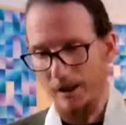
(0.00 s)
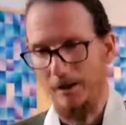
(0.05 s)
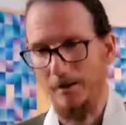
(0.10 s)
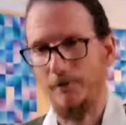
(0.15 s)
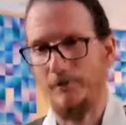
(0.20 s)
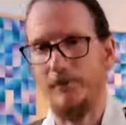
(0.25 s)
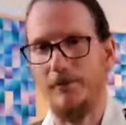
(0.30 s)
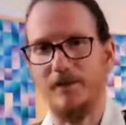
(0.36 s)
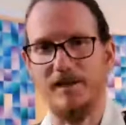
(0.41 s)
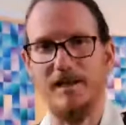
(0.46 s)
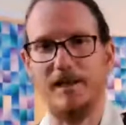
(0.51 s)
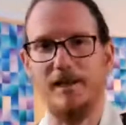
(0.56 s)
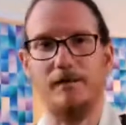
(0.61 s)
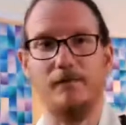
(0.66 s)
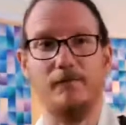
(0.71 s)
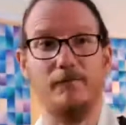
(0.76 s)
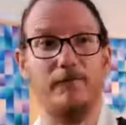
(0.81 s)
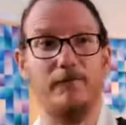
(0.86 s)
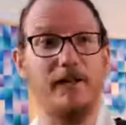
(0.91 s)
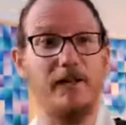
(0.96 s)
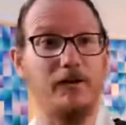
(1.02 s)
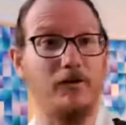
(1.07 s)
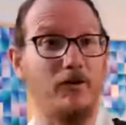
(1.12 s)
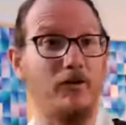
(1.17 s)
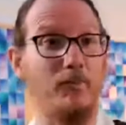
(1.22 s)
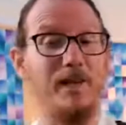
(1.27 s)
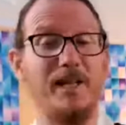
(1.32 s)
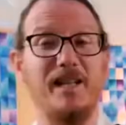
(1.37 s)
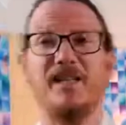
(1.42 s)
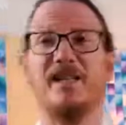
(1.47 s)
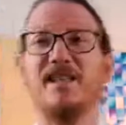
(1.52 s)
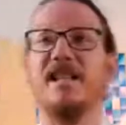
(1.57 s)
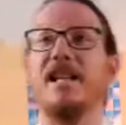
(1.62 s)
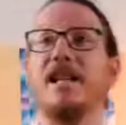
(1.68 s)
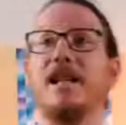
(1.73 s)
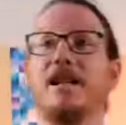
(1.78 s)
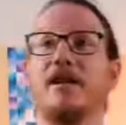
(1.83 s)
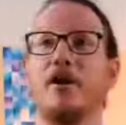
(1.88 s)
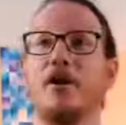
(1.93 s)
For thinking fear of being
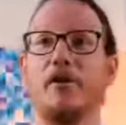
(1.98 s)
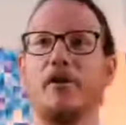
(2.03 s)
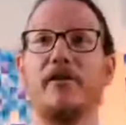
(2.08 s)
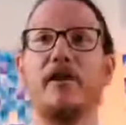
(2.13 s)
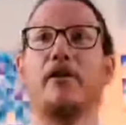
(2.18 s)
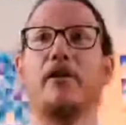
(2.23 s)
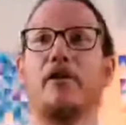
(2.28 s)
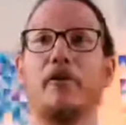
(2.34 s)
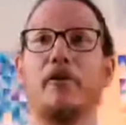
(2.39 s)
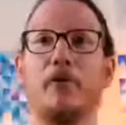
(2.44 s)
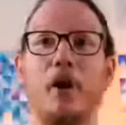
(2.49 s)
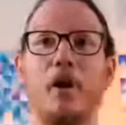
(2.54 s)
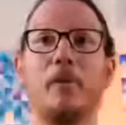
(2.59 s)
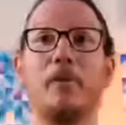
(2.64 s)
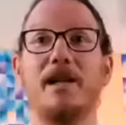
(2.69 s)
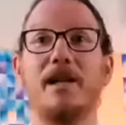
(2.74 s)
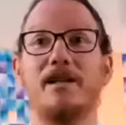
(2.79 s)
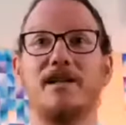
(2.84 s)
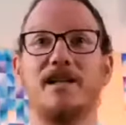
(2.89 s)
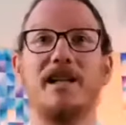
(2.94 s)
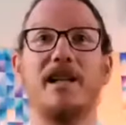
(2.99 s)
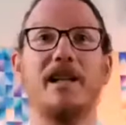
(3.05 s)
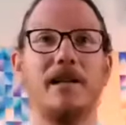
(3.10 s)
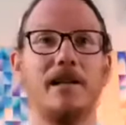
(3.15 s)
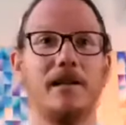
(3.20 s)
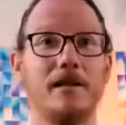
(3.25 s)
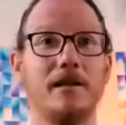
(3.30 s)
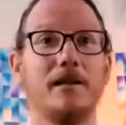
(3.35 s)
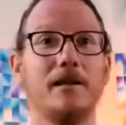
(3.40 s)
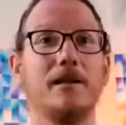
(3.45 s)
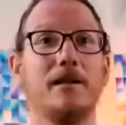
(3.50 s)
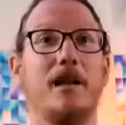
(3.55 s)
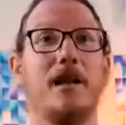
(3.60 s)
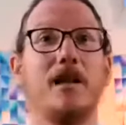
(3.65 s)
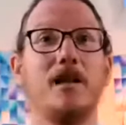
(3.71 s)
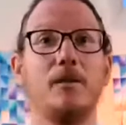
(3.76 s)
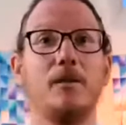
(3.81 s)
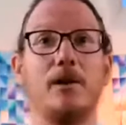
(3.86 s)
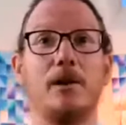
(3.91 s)
seen or fear of not being seen.
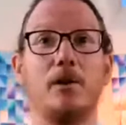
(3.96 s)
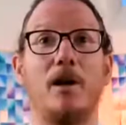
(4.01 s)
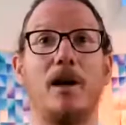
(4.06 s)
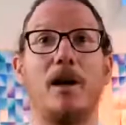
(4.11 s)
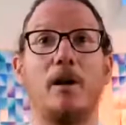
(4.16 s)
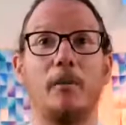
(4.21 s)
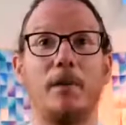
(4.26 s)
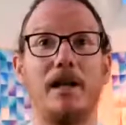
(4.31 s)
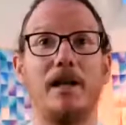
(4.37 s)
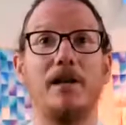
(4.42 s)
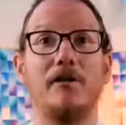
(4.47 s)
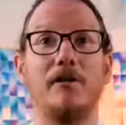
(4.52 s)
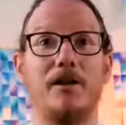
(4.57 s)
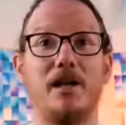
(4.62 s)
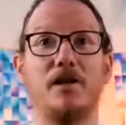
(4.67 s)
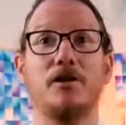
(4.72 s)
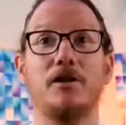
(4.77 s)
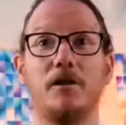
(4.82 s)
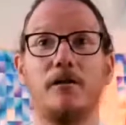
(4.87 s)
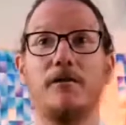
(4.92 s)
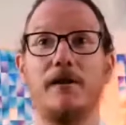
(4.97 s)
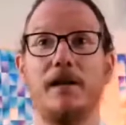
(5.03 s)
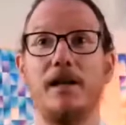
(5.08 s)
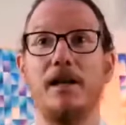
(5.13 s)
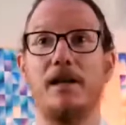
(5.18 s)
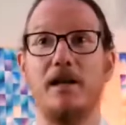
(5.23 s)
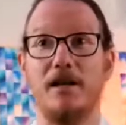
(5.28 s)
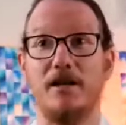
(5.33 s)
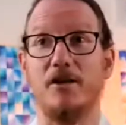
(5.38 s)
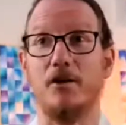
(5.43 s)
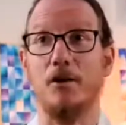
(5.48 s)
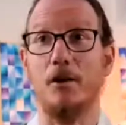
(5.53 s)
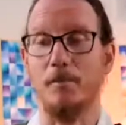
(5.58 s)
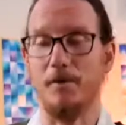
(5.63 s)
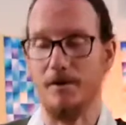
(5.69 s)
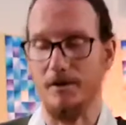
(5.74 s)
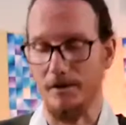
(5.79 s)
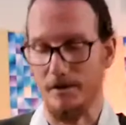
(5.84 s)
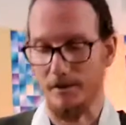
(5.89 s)
That could be quite a big irrational fear that
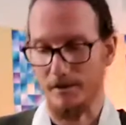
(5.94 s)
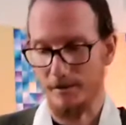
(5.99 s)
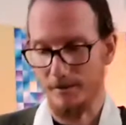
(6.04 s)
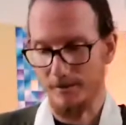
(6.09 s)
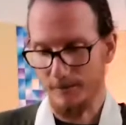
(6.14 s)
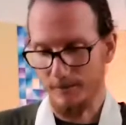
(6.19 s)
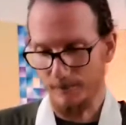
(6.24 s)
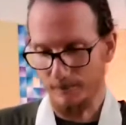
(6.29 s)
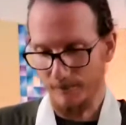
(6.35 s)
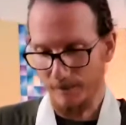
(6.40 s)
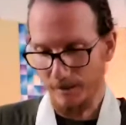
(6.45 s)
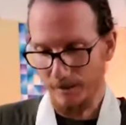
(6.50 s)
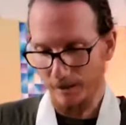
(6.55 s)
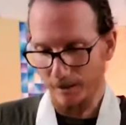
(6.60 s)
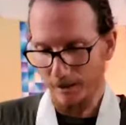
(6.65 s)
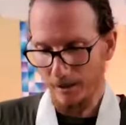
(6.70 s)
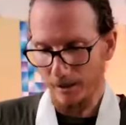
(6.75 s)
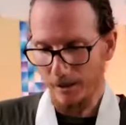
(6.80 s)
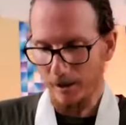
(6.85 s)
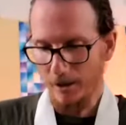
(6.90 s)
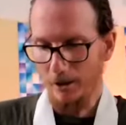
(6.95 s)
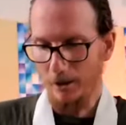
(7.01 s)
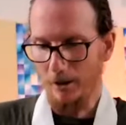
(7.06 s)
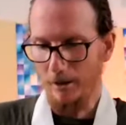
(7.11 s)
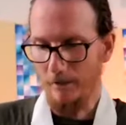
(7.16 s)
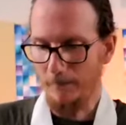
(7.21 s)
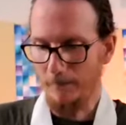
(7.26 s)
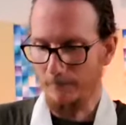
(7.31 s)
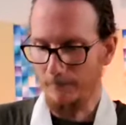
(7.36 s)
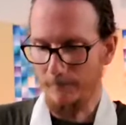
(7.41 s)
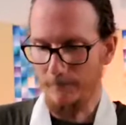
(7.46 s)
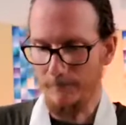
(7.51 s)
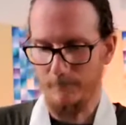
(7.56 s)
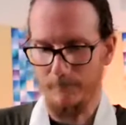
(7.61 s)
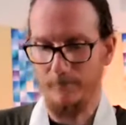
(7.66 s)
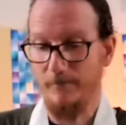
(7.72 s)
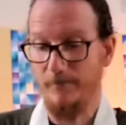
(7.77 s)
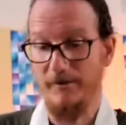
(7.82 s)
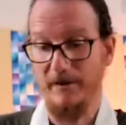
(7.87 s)
stops us. Or
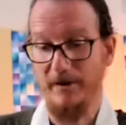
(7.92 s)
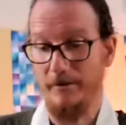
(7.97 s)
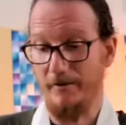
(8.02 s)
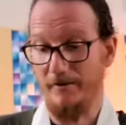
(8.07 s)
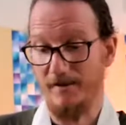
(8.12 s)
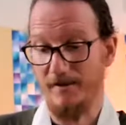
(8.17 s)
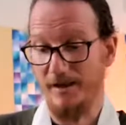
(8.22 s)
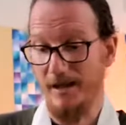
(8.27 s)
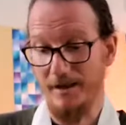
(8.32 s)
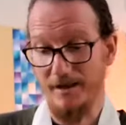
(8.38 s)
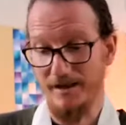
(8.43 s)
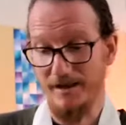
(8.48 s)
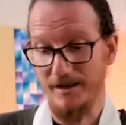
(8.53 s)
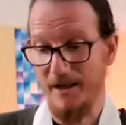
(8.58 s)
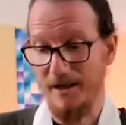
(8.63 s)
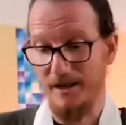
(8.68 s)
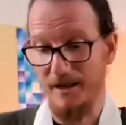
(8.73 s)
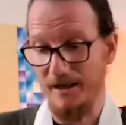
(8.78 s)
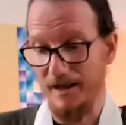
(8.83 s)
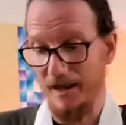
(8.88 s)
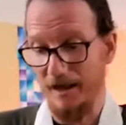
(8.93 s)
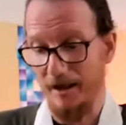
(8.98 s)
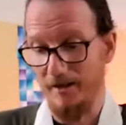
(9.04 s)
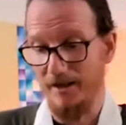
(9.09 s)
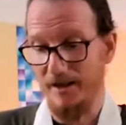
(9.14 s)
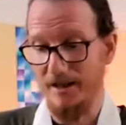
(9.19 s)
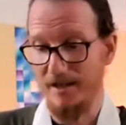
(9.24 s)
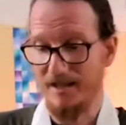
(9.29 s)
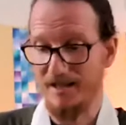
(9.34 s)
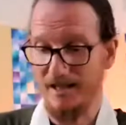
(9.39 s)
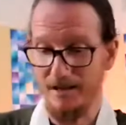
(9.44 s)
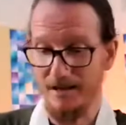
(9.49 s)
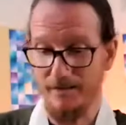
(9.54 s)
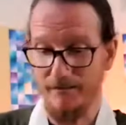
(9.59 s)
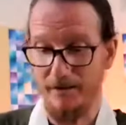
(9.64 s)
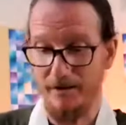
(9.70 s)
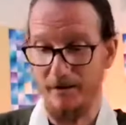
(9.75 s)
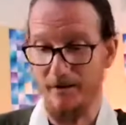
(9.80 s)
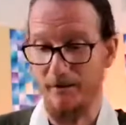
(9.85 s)
fear of standing out in that
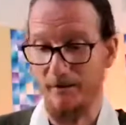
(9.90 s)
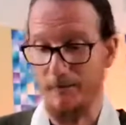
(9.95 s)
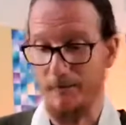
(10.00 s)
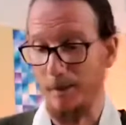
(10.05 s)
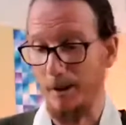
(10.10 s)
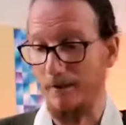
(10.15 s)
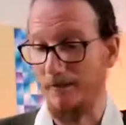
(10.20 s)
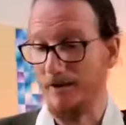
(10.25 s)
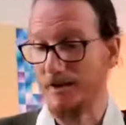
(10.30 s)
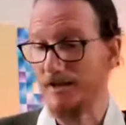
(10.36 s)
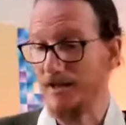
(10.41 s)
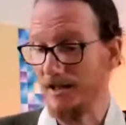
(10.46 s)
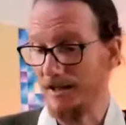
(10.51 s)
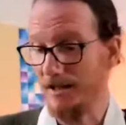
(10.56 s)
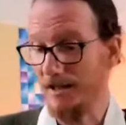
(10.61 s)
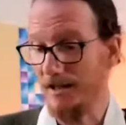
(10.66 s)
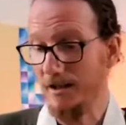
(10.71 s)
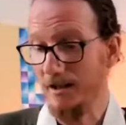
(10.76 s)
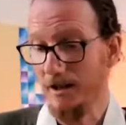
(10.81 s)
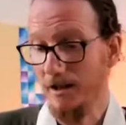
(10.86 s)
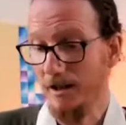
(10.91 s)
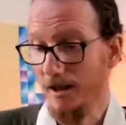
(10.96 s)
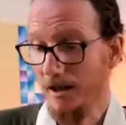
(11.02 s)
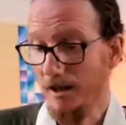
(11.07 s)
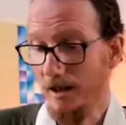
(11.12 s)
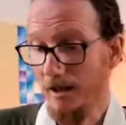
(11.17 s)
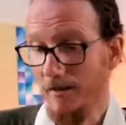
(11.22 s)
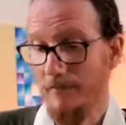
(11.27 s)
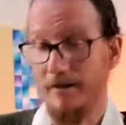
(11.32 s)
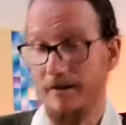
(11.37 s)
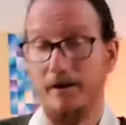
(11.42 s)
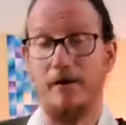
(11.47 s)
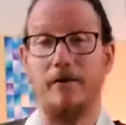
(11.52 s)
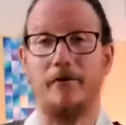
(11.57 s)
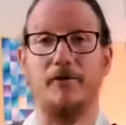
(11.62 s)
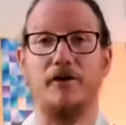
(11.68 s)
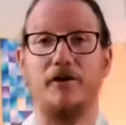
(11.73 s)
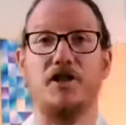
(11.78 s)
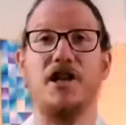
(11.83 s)
sense, fear of poverty,
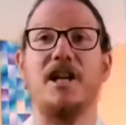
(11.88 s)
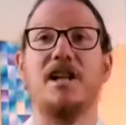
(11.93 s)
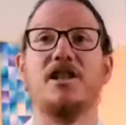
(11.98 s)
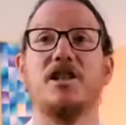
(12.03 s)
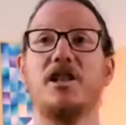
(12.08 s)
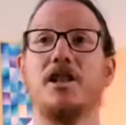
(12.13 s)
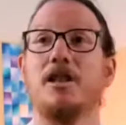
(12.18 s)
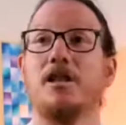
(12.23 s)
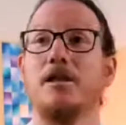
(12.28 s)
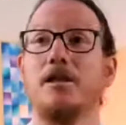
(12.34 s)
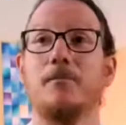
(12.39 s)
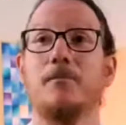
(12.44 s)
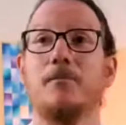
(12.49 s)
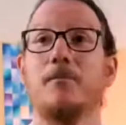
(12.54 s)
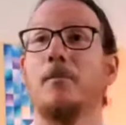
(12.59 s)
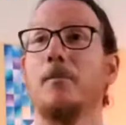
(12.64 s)
fear of rejection.